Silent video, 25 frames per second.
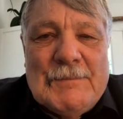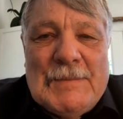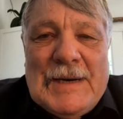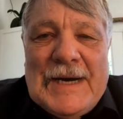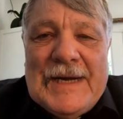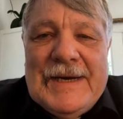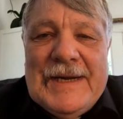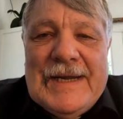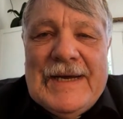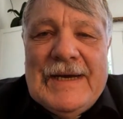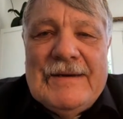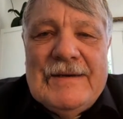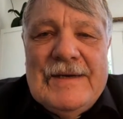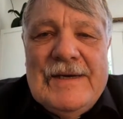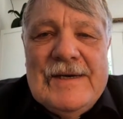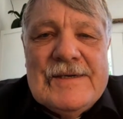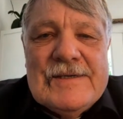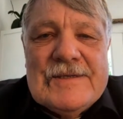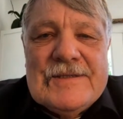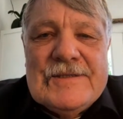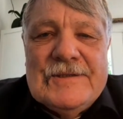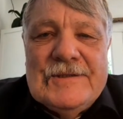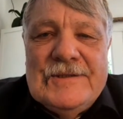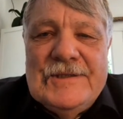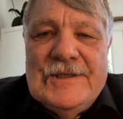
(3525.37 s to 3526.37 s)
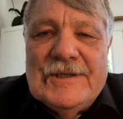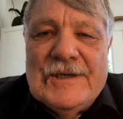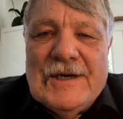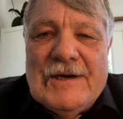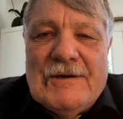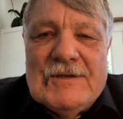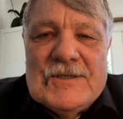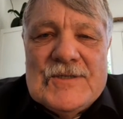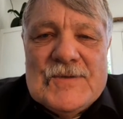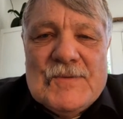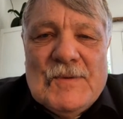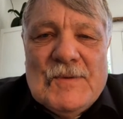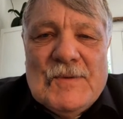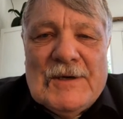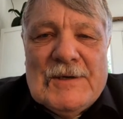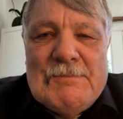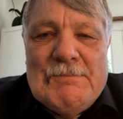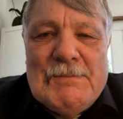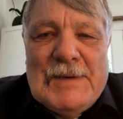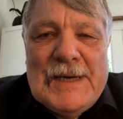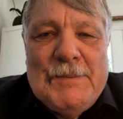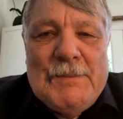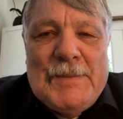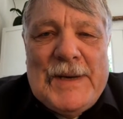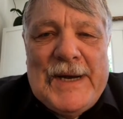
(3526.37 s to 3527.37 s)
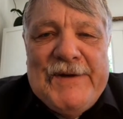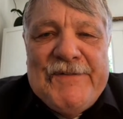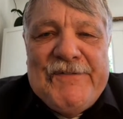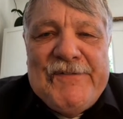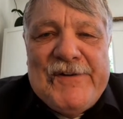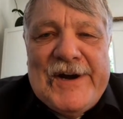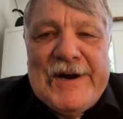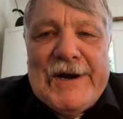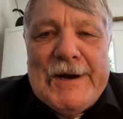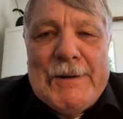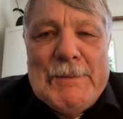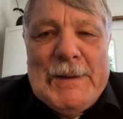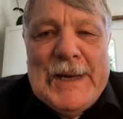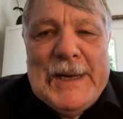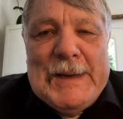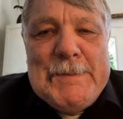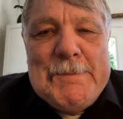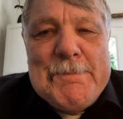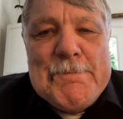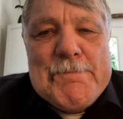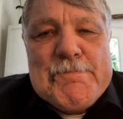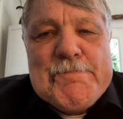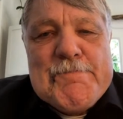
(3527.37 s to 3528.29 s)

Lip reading: Come on down here, too. You're always welcome by my fire, man.